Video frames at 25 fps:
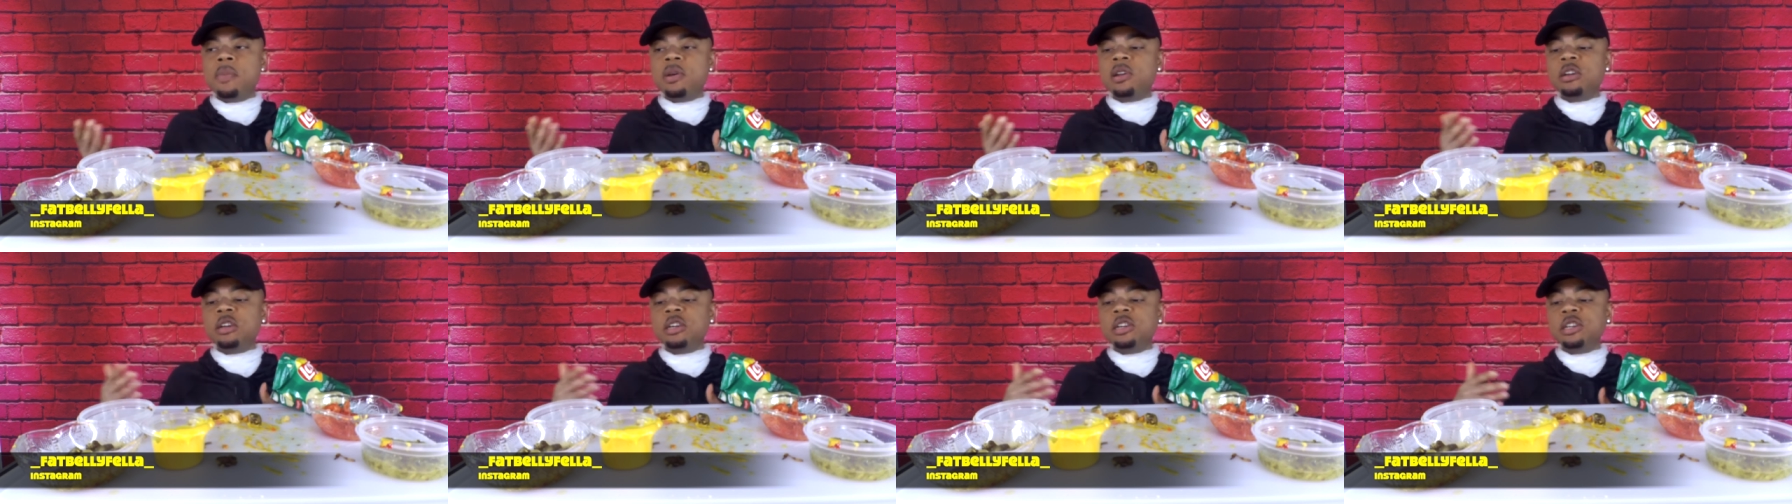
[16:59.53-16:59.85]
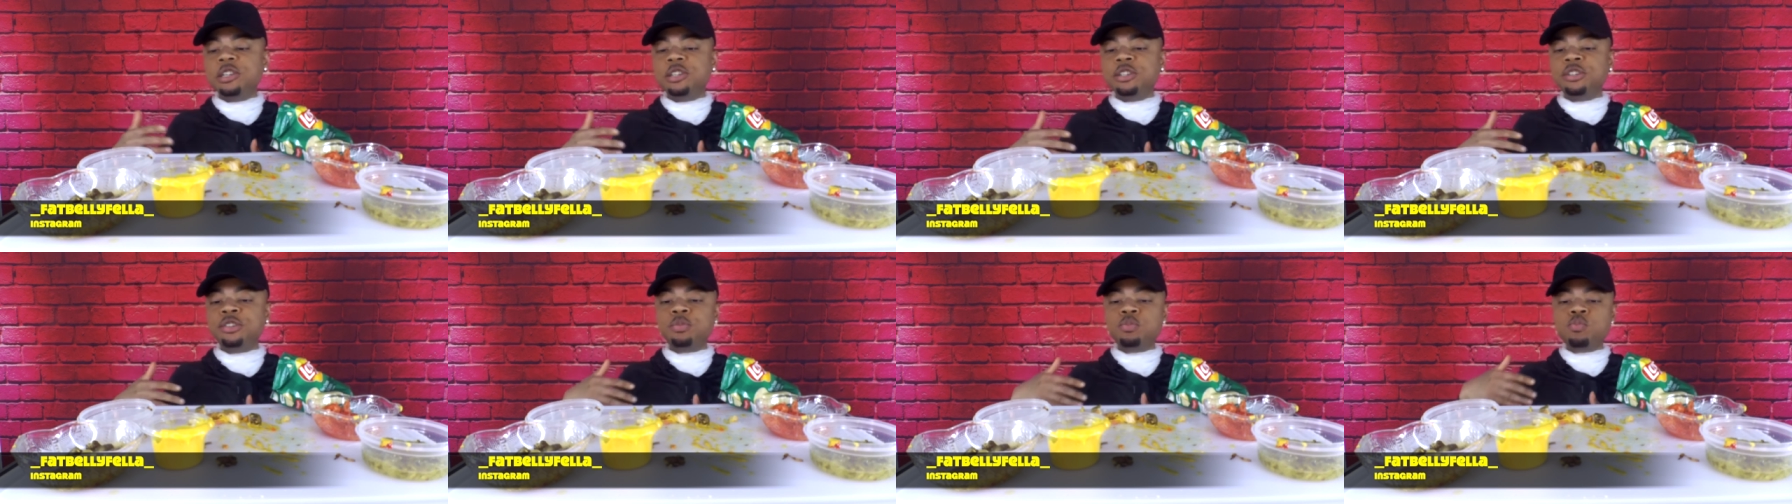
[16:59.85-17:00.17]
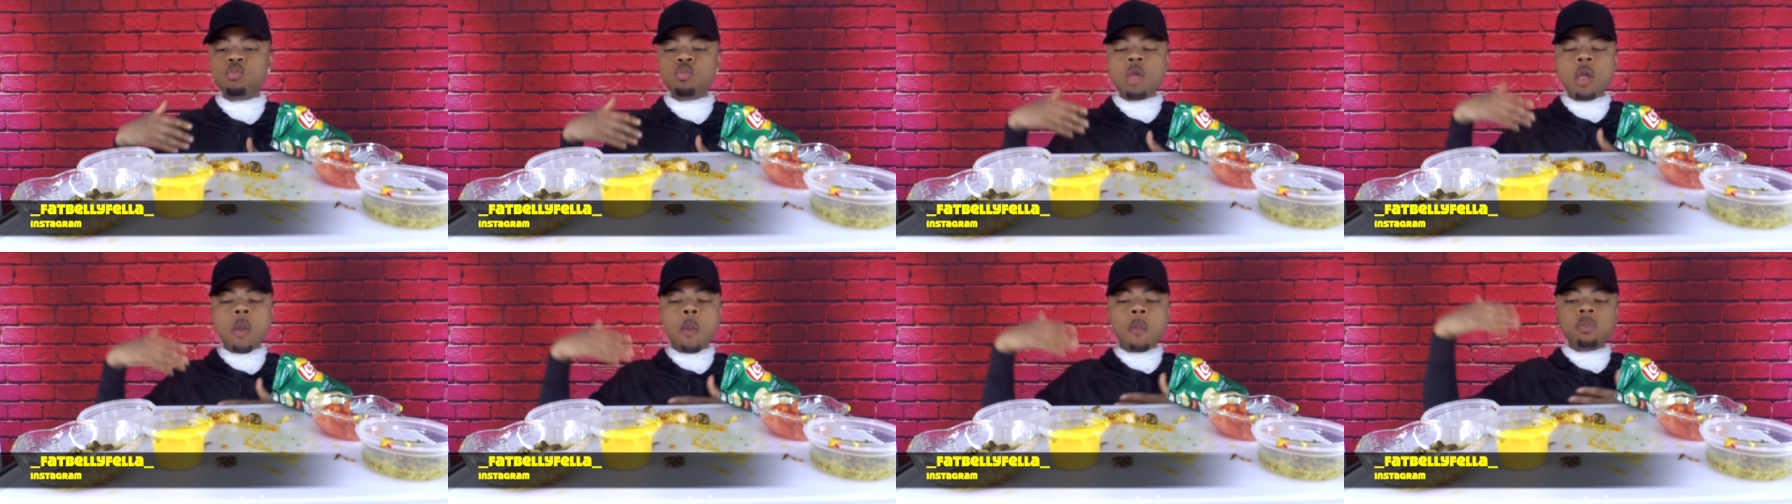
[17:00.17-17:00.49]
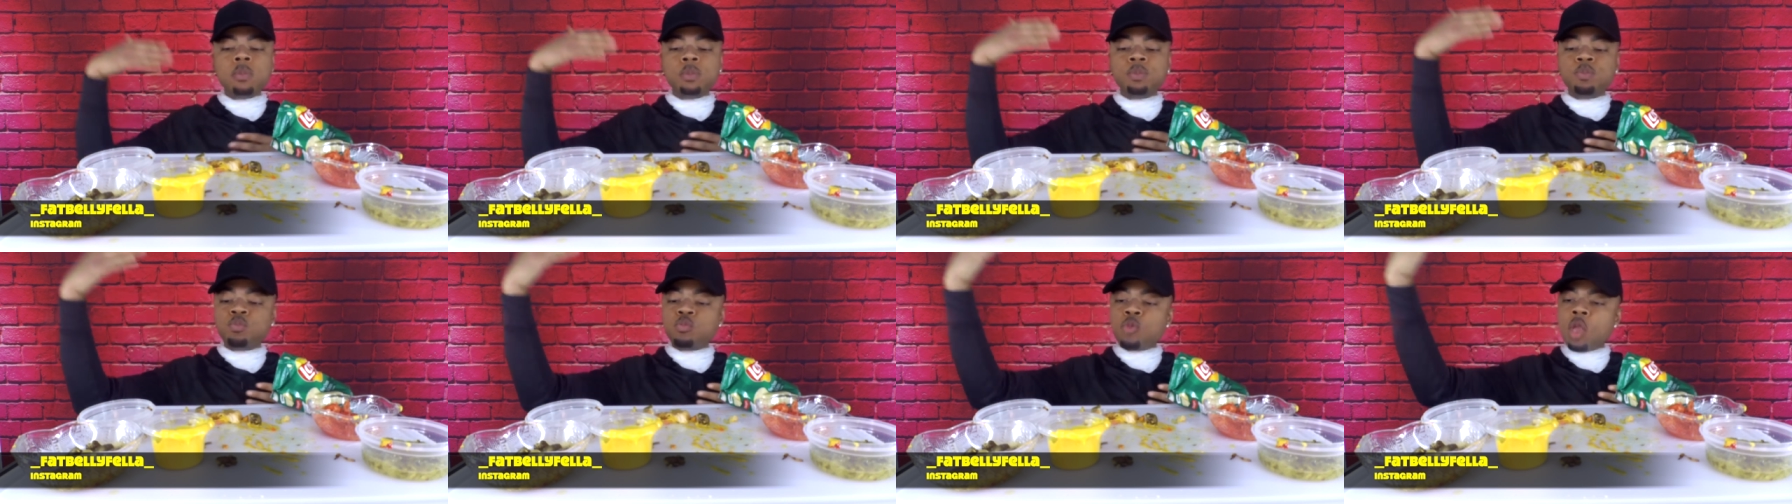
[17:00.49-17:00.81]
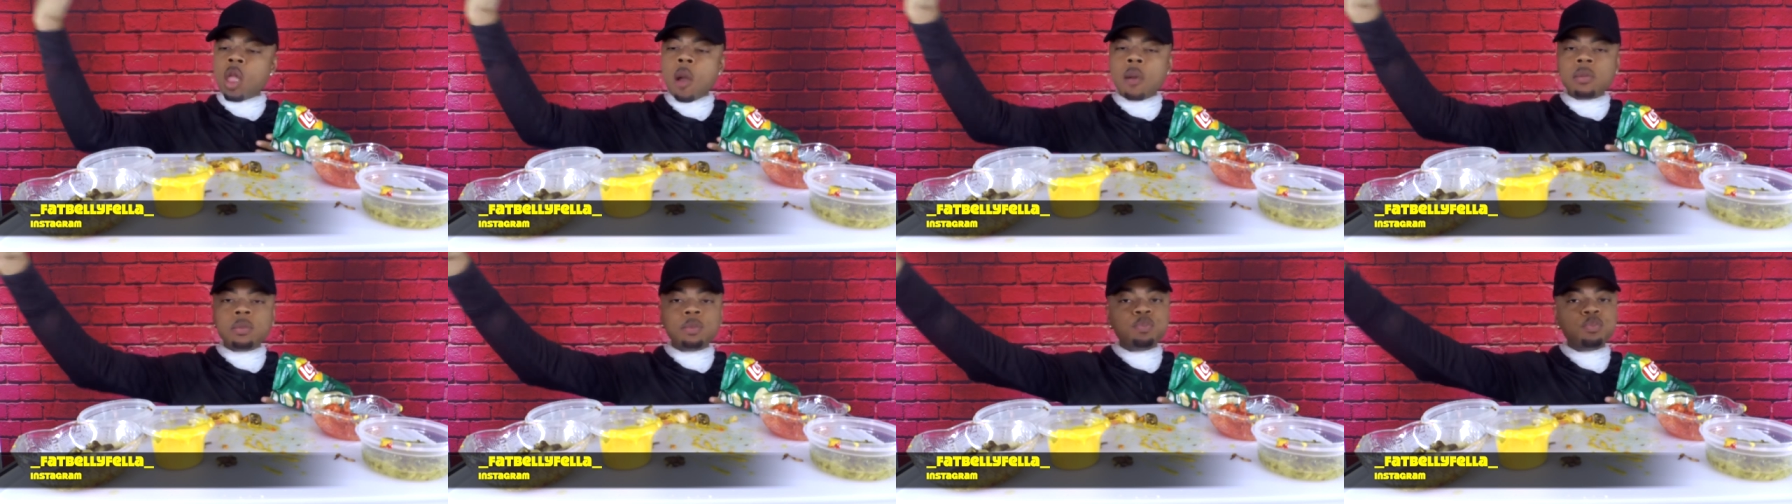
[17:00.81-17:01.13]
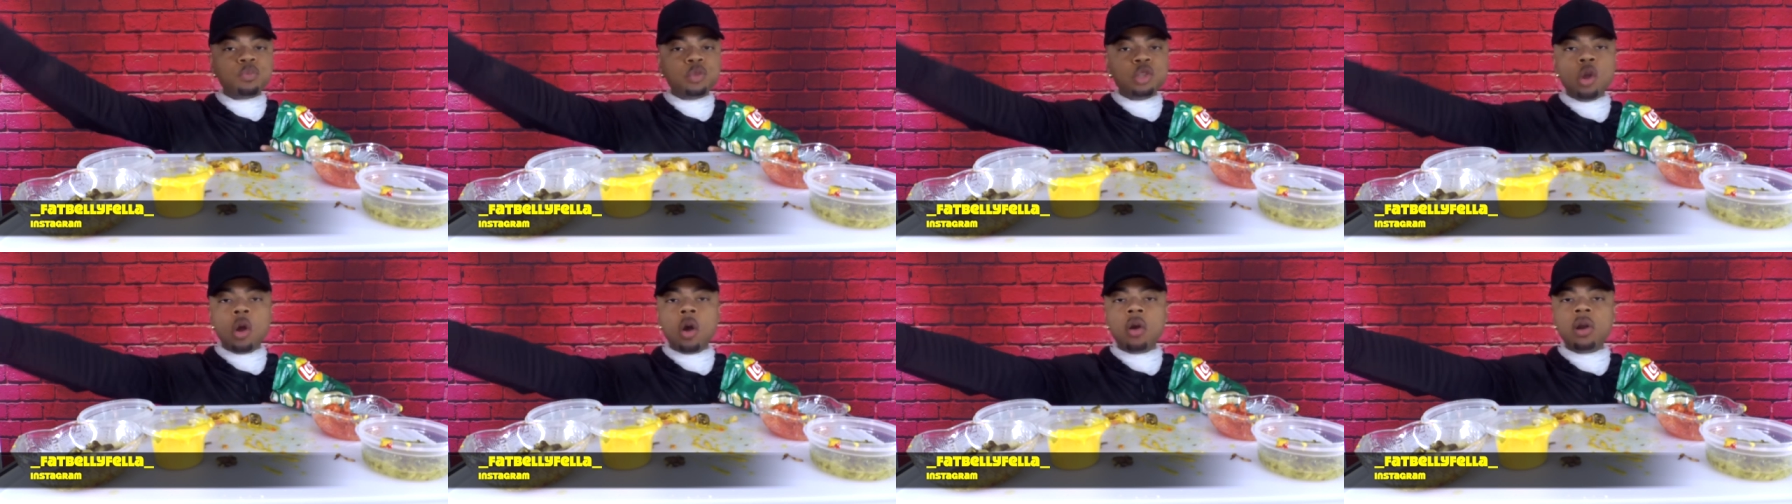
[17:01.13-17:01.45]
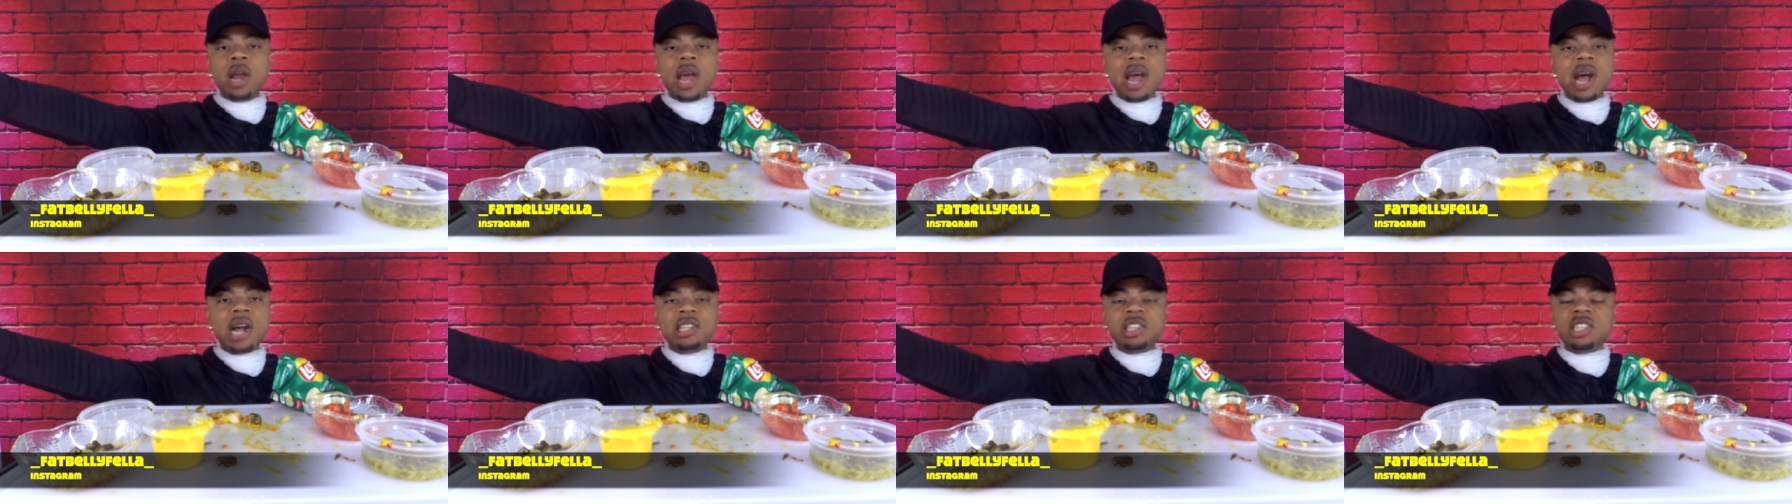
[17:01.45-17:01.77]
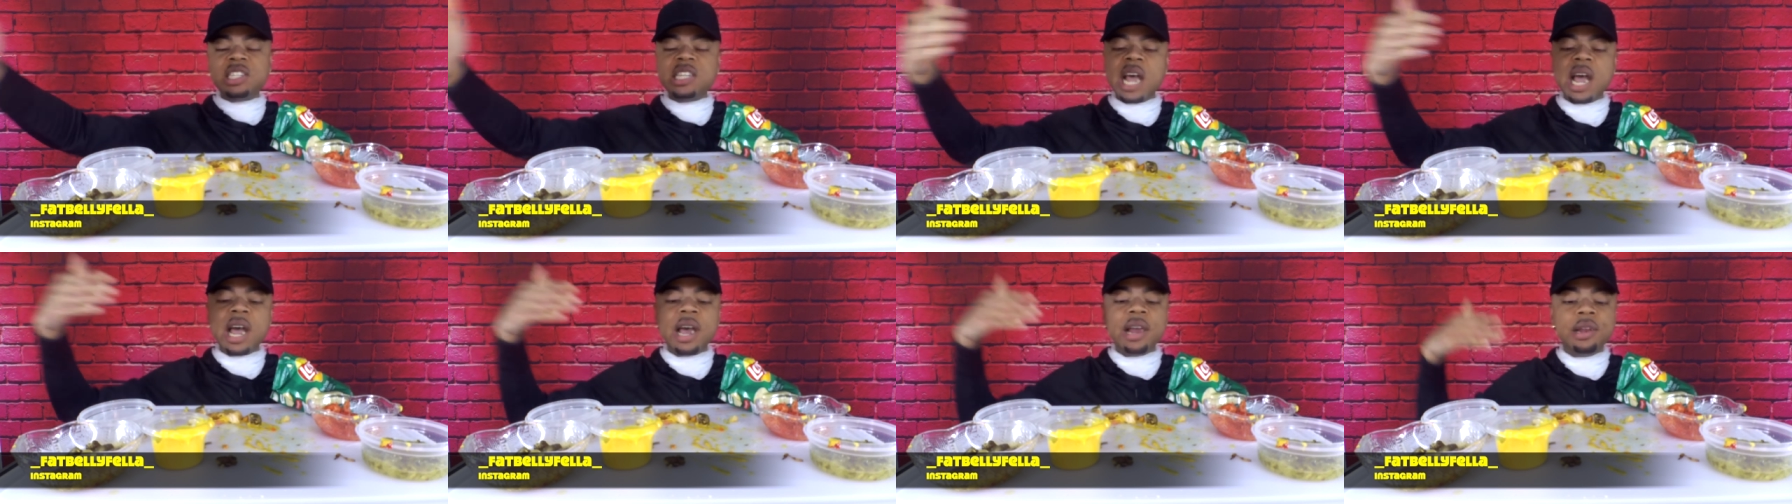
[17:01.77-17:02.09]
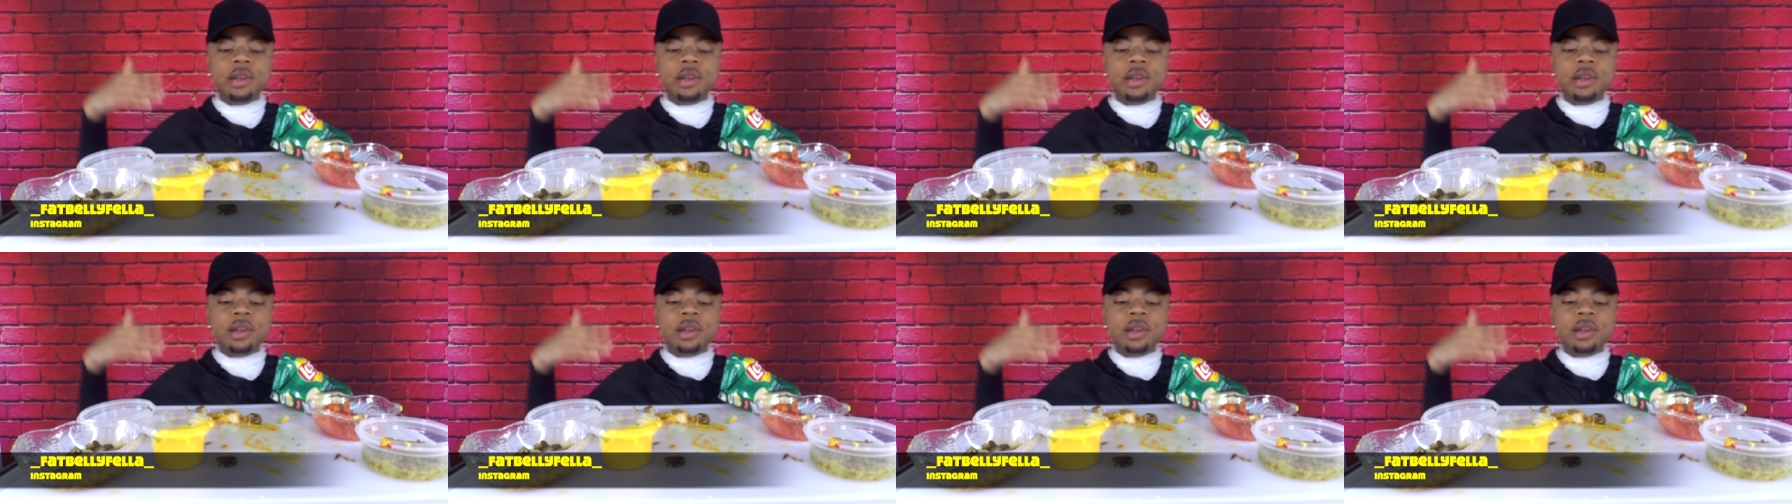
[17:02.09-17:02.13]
because you're on the outside